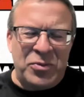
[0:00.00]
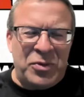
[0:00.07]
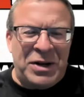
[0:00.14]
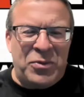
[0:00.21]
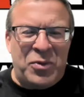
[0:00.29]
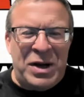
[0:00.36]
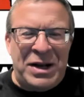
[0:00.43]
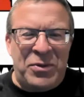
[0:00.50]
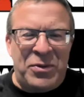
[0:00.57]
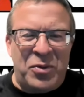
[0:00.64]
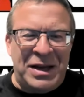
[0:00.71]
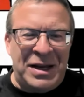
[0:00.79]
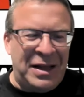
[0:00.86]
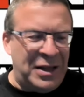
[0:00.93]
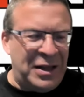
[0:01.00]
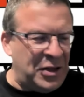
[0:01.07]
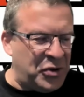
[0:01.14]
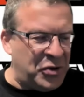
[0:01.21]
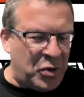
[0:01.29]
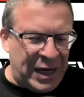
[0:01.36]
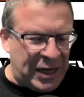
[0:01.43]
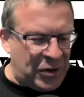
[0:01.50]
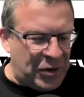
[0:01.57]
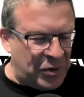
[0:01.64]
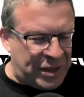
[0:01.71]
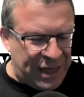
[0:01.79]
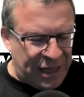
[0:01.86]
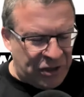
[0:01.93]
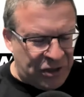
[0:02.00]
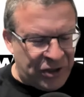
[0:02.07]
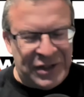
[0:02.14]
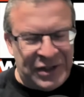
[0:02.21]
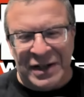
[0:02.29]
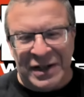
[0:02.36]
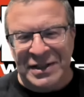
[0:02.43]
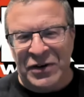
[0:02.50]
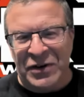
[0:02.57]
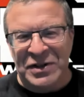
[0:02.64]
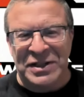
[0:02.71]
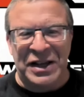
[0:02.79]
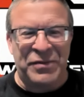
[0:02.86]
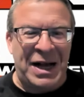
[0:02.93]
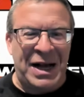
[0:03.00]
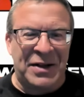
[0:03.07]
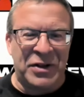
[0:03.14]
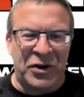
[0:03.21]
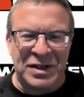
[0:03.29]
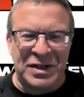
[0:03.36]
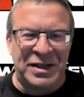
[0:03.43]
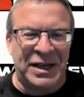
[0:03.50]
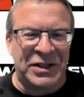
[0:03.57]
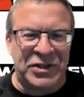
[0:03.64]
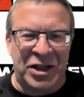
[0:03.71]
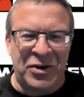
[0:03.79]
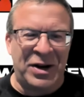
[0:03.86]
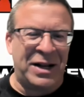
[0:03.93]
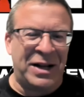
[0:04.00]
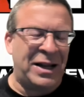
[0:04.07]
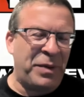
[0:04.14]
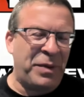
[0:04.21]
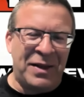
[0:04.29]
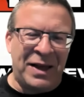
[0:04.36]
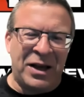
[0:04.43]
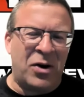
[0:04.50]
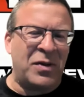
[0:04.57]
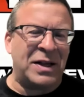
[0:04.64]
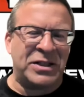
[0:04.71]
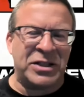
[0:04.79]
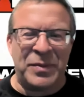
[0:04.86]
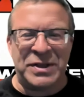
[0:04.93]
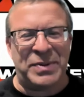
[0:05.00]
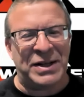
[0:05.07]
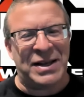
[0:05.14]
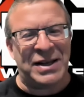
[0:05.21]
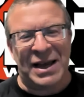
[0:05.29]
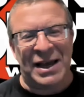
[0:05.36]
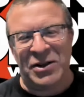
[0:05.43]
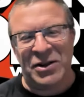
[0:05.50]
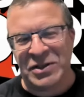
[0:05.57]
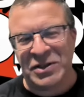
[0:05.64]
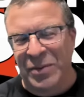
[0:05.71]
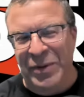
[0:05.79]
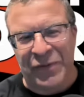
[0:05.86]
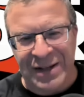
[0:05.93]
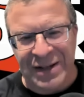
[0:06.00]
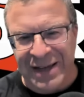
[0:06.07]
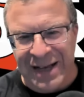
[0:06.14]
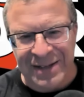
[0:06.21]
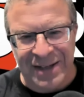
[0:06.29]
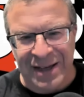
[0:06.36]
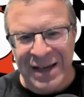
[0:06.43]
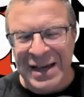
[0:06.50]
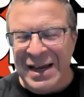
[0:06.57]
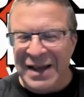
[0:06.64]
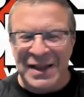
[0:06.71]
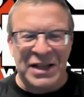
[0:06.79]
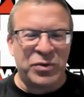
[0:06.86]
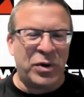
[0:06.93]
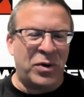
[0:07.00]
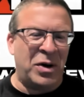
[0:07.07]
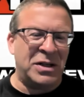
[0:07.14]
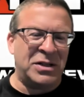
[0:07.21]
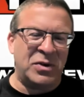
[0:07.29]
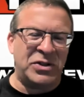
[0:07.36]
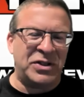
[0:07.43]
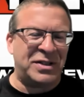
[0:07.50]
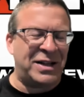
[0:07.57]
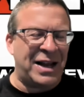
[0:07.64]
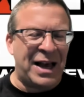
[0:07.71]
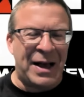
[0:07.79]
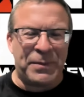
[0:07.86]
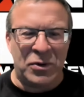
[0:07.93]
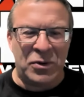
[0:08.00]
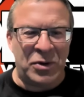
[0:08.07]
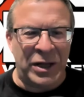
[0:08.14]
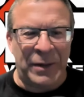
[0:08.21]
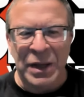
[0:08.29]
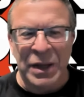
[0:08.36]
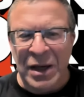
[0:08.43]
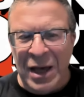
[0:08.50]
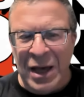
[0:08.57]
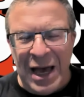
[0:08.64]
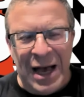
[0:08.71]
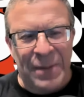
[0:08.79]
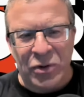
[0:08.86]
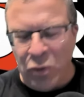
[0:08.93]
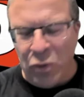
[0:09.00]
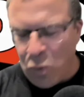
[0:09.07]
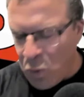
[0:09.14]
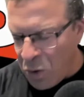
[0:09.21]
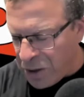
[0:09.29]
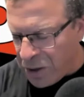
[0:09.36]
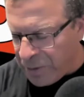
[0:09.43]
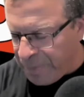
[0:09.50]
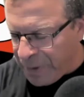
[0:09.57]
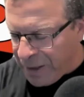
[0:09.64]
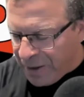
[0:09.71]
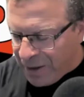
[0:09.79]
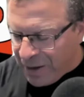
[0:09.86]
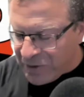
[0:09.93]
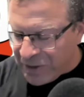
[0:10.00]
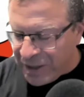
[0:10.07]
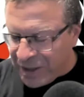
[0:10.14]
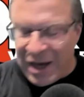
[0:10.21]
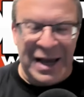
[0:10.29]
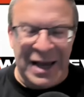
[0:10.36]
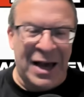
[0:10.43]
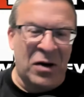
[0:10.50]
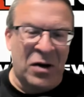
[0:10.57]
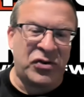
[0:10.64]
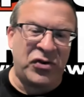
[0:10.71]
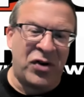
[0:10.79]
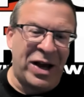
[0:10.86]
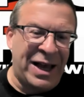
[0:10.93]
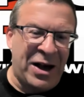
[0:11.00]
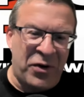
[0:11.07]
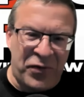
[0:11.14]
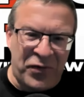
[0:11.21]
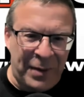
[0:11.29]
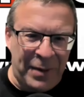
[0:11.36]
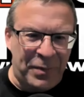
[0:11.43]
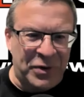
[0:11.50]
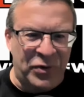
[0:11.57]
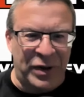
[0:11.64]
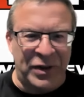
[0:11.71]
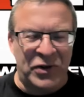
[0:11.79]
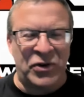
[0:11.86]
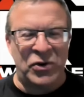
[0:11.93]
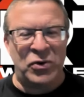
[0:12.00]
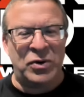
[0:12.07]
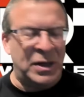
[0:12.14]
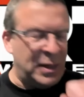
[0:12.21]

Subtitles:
you gotta do is say Josh Alexander, Steve Maclin are wrestling each other, and then you're like, oh, that's gonna be spectacular. It's gonna be fantastic. And that's what it was. It was just an absolute war. That was a knockout, drag out fight between the two.